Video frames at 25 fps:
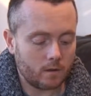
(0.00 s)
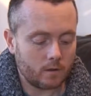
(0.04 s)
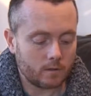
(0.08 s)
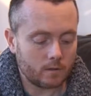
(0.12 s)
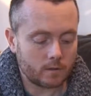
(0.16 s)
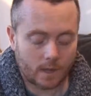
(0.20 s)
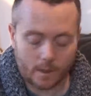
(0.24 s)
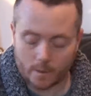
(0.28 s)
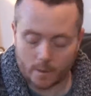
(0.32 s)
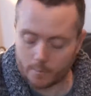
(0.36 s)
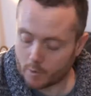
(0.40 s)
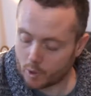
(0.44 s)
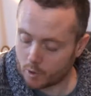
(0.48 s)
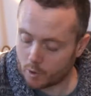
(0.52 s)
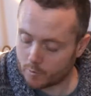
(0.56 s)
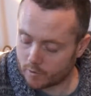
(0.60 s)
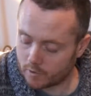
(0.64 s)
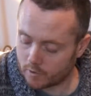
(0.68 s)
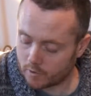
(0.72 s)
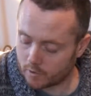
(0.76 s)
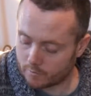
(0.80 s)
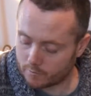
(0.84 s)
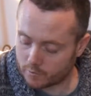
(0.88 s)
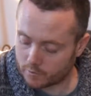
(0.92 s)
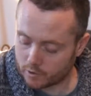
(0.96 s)
So at the
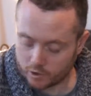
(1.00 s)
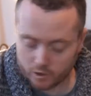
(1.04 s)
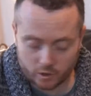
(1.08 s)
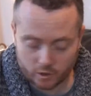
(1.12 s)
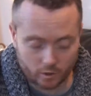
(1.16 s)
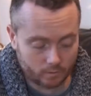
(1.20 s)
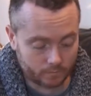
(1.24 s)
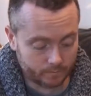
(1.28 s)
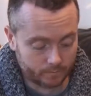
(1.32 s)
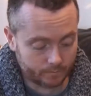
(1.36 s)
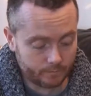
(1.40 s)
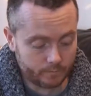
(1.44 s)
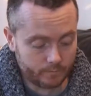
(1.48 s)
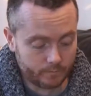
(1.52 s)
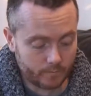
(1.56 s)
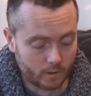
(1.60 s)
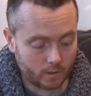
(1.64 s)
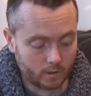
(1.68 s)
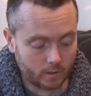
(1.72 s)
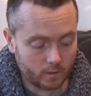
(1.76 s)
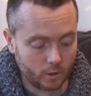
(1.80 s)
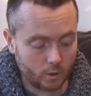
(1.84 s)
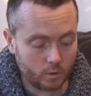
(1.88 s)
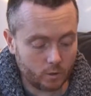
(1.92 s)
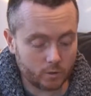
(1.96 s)
moment I'm just
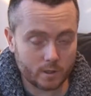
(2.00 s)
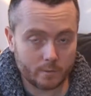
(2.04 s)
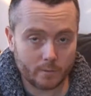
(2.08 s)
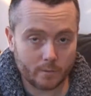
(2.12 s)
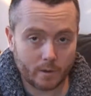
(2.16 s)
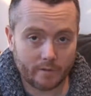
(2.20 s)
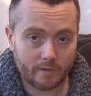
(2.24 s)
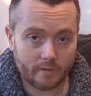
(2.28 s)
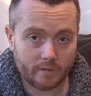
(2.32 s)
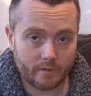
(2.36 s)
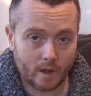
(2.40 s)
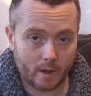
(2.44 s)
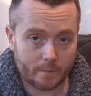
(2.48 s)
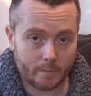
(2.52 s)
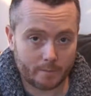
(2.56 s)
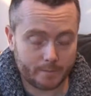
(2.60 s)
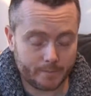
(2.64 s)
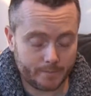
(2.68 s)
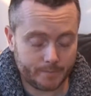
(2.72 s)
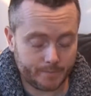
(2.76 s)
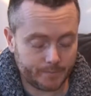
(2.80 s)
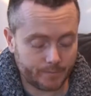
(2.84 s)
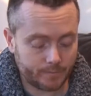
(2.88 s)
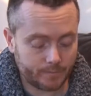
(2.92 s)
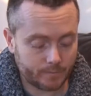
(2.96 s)
using my thumb
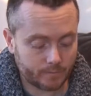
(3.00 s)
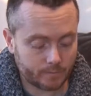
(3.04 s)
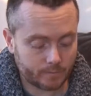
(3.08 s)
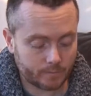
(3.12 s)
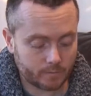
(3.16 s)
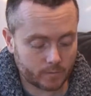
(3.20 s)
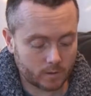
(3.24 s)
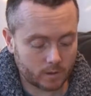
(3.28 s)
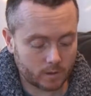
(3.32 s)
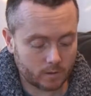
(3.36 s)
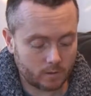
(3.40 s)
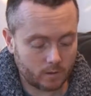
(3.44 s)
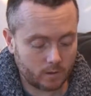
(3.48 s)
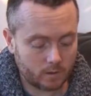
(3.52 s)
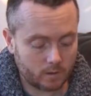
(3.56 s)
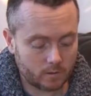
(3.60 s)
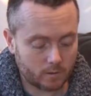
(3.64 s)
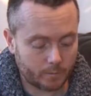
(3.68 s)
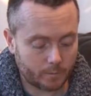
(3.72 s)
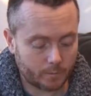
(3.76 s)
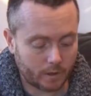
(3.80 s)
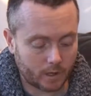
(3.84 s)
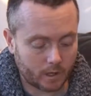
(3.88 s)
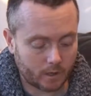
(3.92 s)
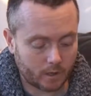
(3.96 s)

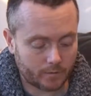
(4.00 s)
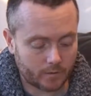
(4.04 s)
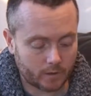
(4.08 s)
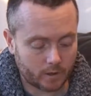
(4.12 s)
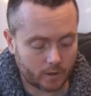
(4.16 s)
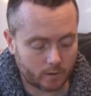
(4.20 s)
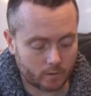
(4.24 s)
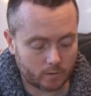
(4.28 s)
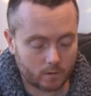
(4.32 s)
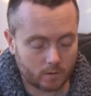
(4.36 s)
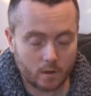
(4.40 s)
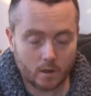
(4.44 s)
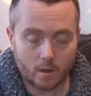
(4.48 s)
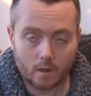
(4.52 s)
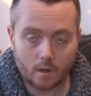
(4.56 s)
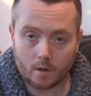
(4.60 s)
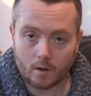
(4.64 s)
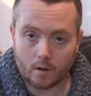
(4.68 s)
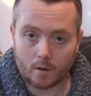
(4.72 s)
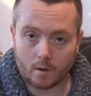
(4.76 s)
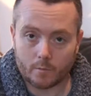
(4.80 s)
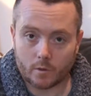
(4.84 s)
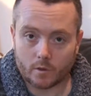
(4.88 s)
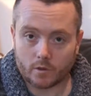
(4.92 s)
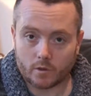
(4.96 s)
to pluck the note.
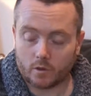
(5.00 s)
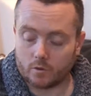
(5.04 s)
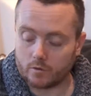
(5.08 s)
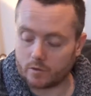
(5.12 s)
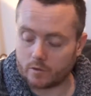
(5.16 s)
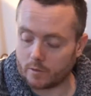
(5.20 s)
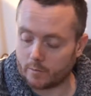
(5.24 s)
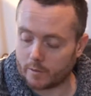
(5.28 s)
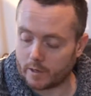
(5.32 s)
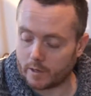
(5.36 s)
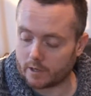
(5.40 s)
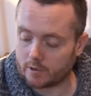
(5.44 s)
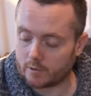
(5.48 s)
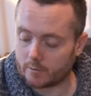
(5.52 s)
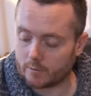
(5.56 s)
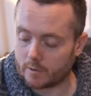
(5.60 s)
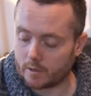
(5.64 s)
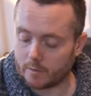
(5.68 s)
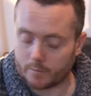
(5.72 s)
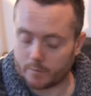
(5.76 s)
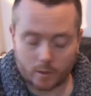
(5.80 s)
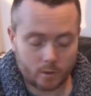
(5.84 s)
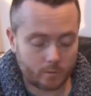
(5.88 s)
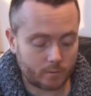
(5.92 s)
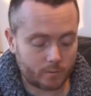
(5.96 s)
I'm not using the plectrum
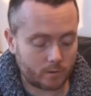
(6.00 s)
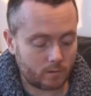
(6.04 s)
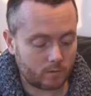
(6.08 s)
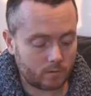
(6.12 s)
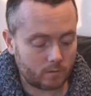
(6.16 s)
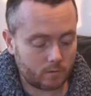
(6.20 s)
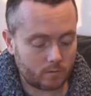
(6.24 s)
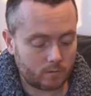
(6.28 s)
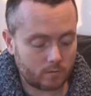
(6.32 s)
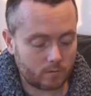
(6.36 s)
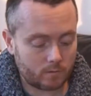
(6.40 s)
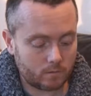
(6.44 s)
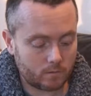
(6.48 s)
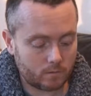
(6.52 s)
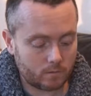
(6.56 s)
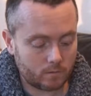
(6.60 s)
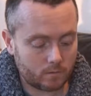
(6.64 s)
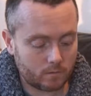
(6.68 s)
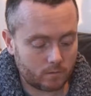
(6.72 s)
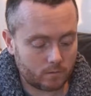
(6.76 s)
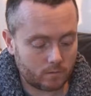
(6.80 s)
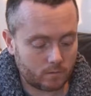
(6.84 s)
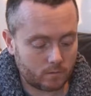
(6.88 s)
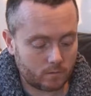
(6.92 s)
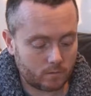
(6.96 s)
at the moment.
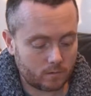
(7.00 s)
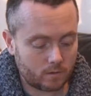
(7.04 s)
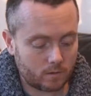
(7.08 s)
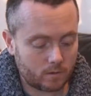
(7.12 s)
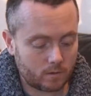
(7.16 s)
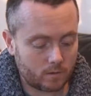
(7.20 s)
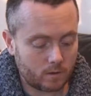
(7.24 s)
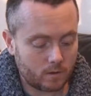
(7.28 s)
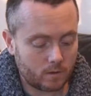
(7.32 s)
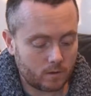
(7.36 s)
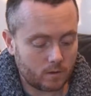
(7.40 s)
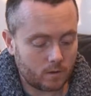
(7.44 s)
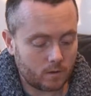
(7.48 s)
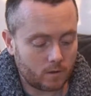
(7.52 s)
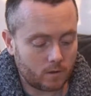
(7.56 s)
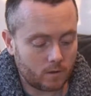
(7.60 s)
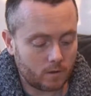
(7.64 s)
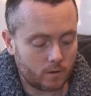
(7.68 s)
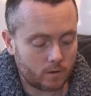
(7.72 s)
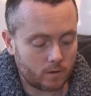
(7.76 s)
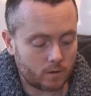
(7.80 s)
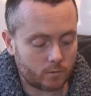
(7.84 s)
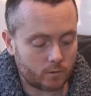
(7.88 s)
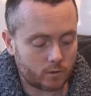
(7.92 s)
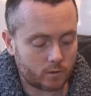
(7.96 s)

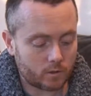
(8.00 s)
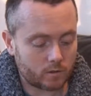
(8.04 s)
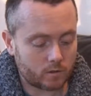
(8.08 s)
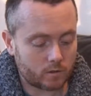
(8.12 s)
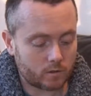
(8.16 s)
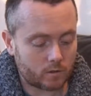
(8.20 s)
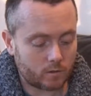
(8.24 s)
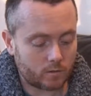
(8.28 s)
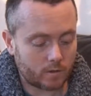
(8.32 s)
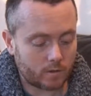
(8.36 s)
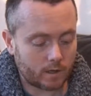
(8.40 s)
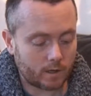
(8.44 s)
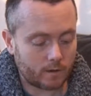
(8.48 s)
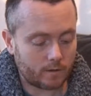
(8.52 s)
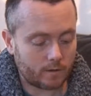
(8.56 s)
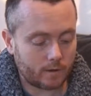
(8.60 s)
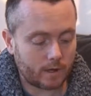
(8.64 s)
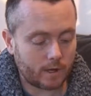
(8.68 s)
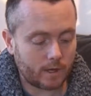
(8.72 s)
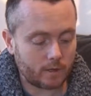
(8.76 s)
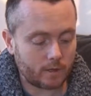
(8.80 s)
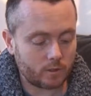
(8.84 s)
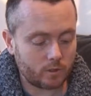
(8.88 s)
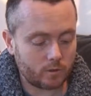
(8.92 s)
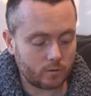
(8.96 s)
So we just doing that.
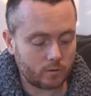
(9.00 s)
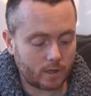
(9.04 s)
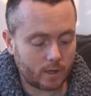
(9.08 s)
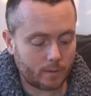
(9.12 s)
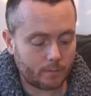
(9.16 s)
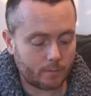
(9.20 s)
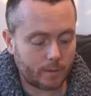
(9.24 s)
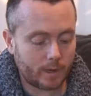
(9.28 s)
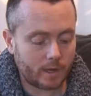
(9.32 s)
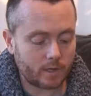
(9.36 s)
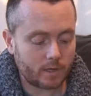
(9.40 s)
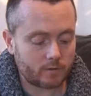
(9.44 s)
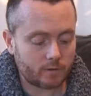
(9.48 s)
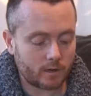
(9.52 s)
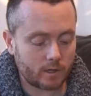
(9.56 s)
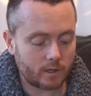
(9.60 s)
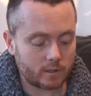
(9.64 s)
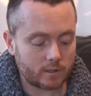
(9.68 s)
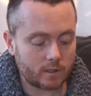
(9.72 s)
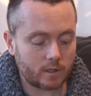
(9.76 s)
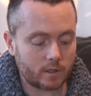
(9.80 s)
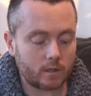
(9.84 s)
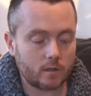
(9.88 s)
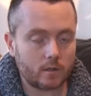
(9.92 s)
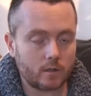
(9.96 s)
And as you get better
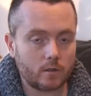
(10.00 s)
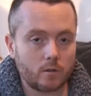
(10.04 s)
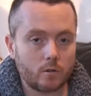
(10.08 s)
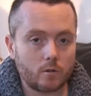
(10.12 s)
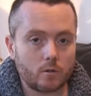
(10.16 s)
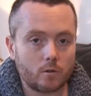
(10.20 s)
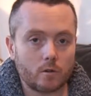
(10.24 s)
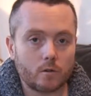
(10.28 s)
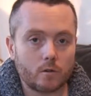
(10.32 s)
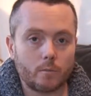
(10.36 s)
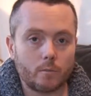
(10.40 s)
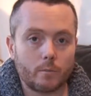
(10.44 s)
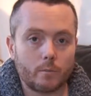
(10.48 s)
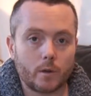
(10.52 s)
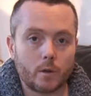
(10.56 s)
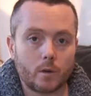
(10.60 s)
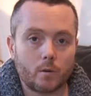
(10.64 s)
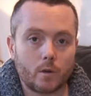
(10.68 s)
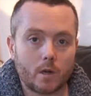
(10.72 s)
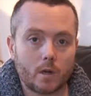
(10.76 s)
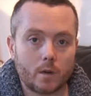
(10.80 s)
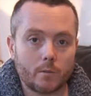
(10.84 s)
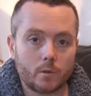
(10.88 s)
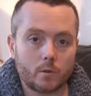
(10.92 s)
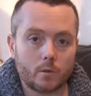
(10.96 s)
at it, you can
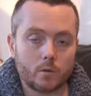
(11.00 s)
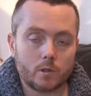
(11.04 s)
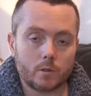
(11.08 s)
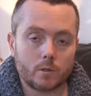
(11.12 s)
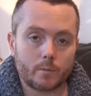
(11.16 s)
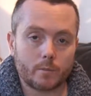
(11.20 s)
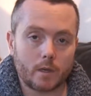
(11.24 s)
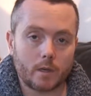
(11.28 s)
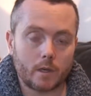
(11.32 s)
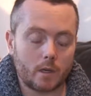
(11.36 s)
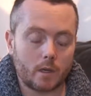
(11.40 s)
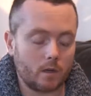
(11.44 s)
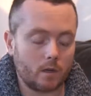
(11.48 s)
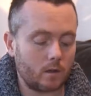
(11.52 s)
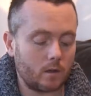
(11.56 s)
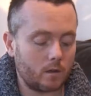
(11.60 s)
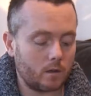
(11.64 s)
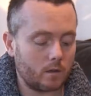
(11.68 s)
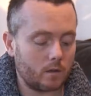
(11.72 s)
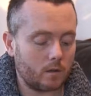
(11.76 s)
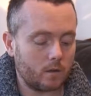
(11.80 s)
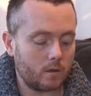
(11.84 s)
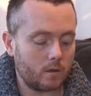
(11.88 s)
build up your speed